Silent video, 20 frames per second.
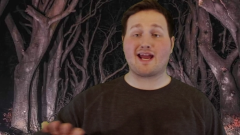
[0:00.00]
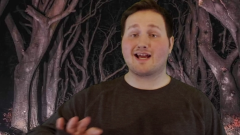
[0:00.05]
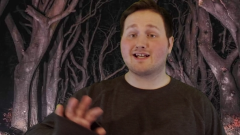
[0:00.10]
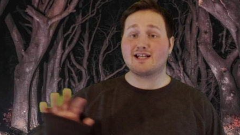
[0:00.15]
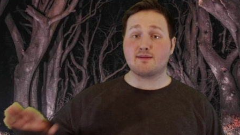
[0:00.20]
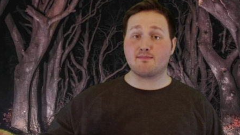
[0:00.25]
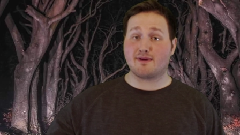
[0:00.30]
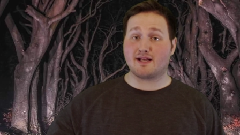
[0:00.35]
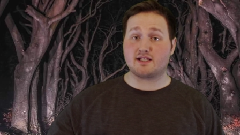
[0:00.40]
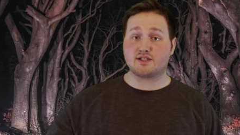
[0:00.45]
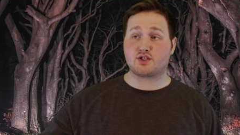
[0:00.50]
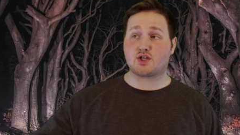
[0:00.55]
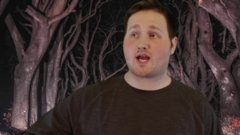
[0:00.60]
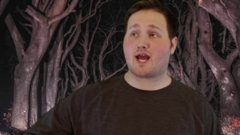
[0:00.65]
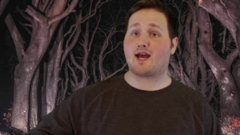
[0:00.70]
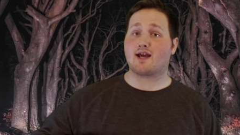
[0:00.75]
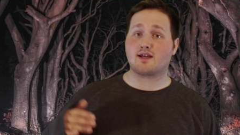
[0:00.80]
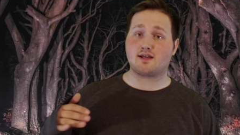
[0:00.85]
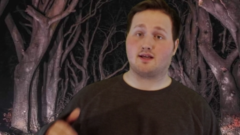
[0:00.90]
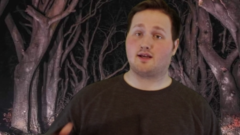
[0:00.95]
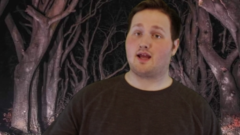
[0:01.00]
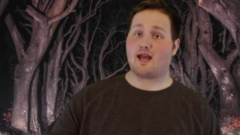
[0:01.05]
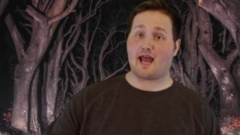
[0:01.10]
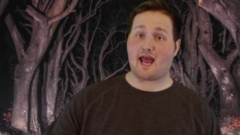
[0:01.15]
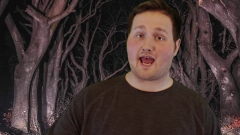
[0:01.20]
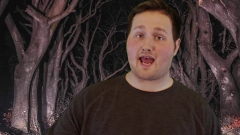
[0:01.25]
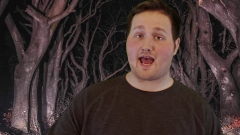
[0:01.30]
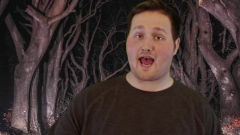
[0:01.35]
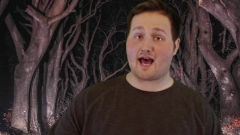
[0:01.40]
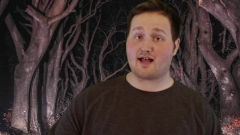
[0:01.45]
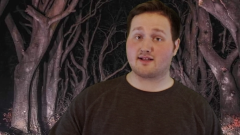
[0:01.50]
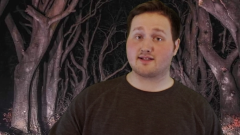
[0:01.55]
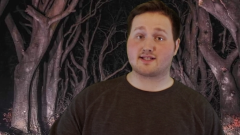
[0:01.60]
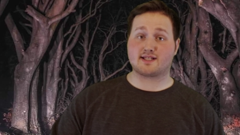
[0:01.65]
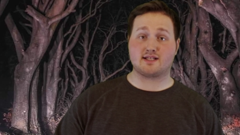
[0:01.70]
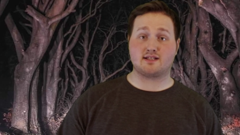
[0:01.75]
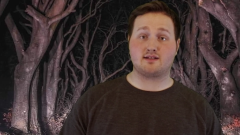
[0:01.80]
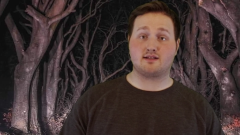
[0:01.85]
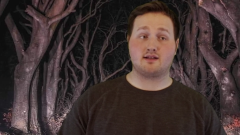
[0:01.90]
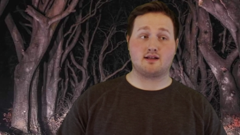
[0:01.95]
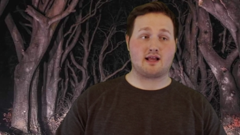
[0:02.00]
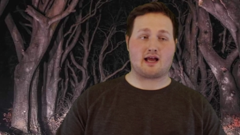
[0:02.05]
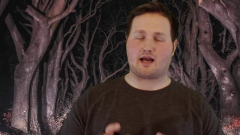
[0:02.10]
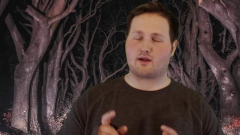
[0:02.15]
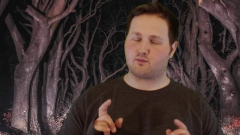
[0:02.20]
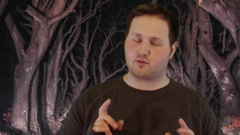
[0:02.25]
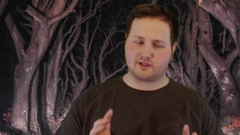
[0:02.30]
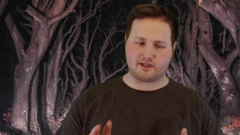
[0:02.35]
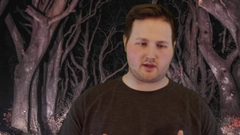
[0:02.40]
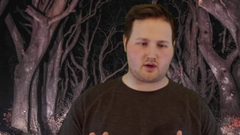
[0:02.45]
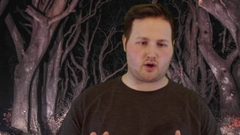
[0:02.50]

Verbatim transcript: So Andi Matichak Allison,